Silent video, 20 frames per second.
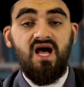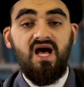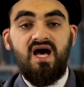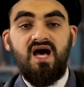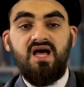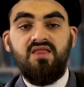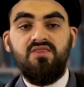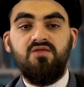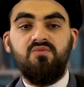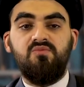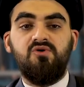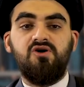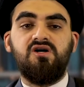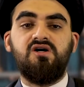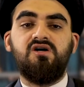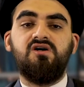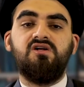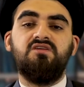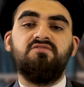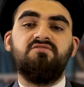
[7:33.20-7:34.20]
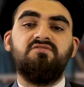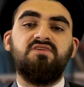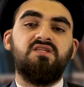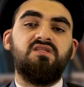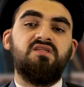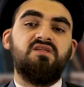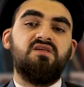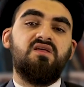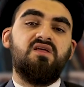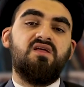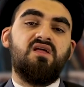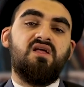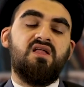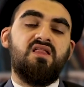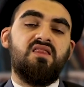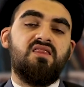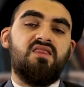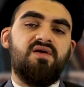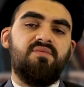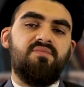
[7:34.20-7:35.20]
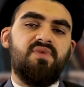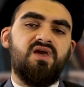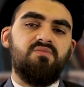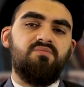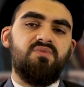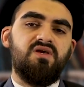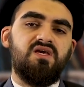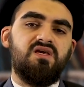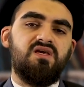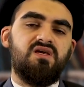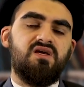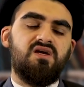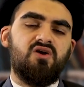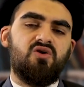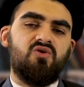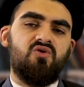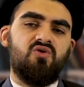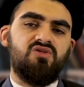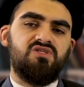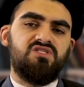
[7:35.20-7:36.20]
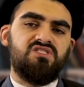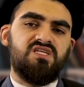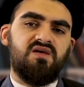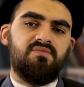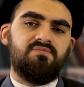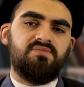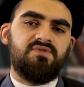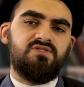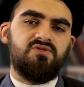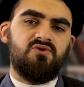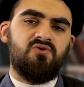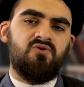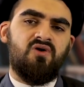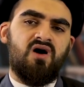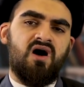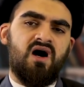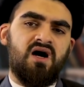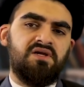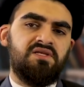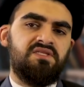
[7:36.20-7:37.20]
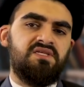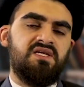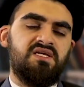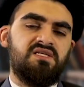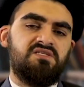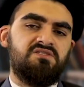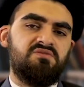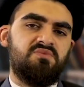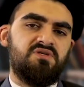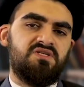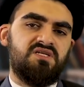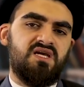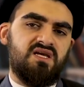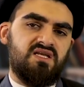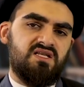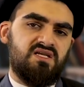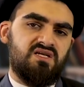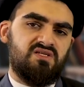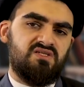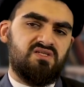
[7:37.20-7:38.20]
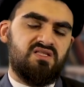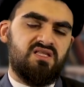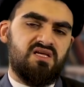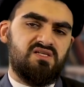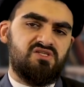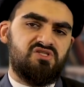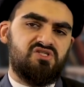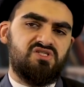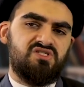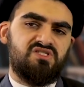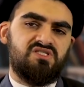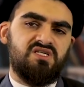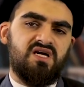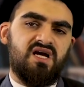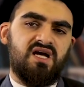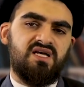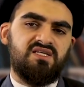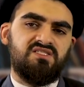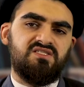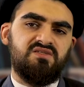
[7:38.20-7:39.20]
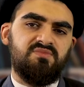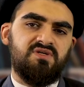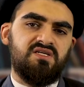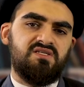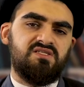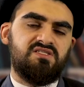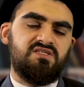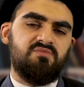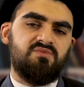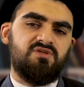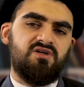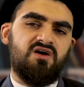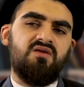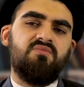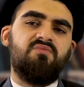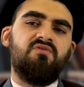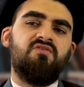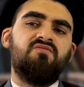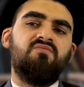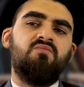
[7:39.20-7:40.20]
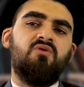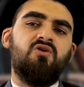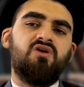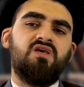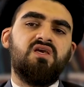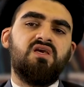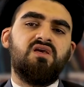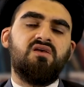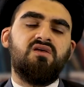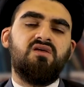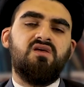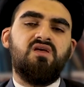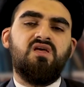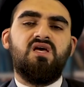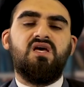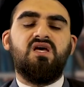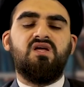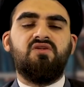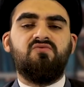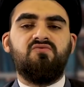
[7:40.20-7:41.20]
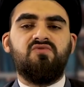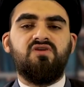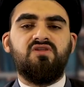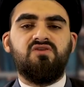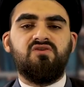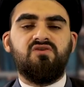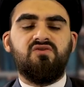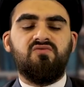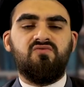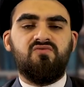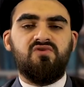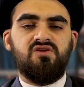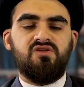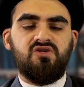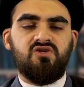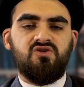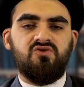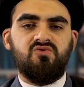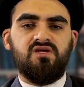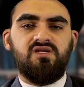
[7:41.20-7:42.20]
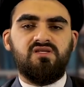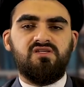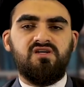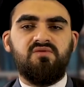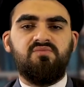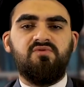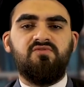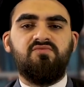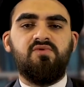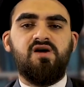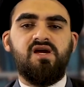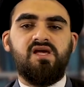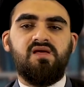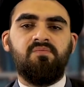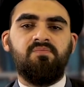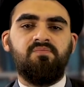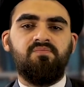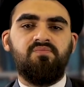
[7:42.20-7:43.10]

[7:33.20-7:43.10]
and the Mukhalifin, there may be concepts or ideas pertaining that jizya has to be in some type of mocking and ridiculing type of way.